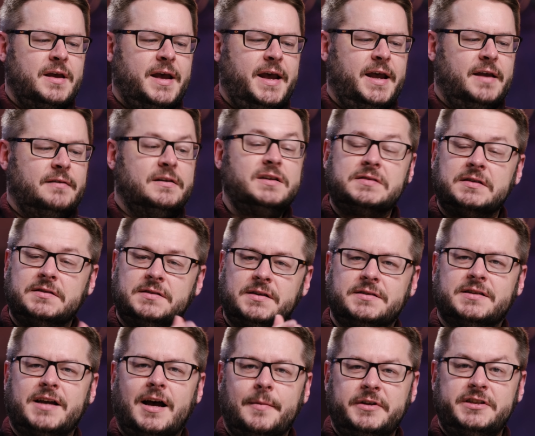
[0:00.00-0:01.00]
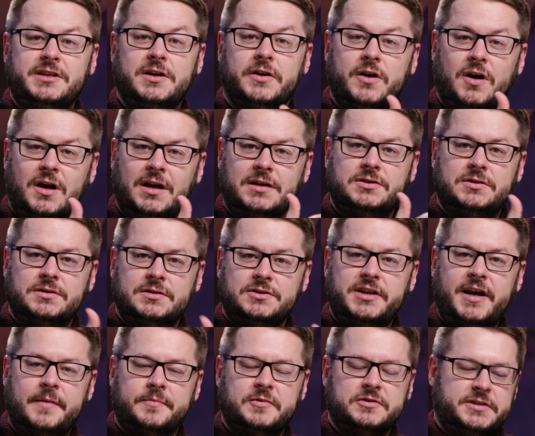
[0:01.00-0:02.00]
And this is his commentary on
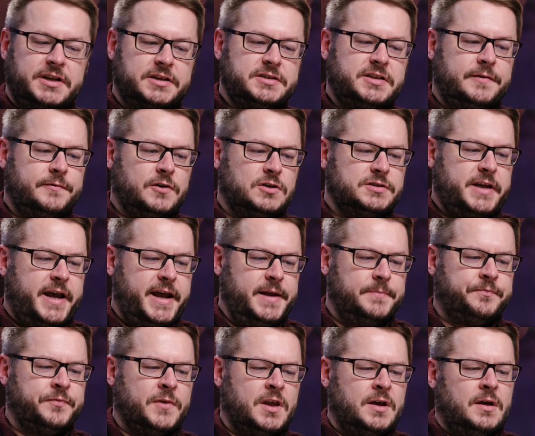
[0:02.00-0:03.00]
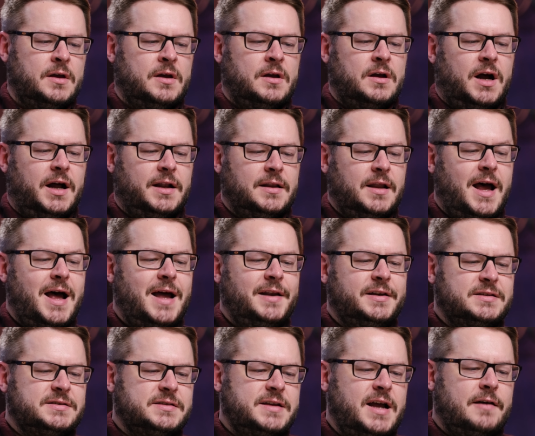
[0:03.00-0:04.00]
chapter 60, verse 8. Allah
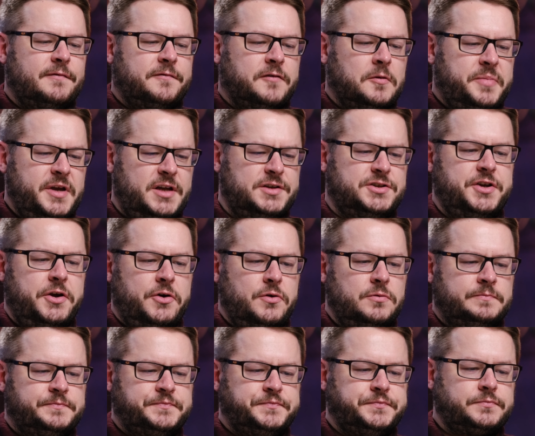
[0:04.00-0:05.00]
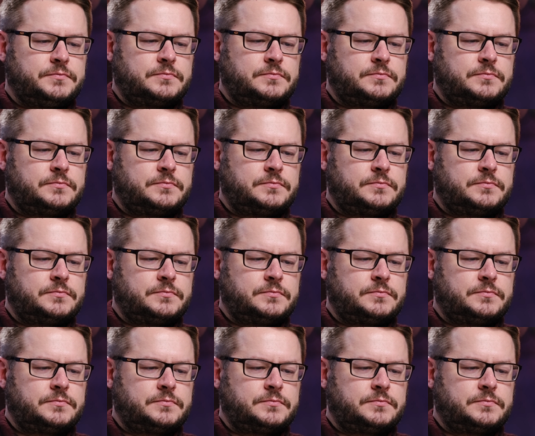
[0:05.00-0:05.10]
does not forbid you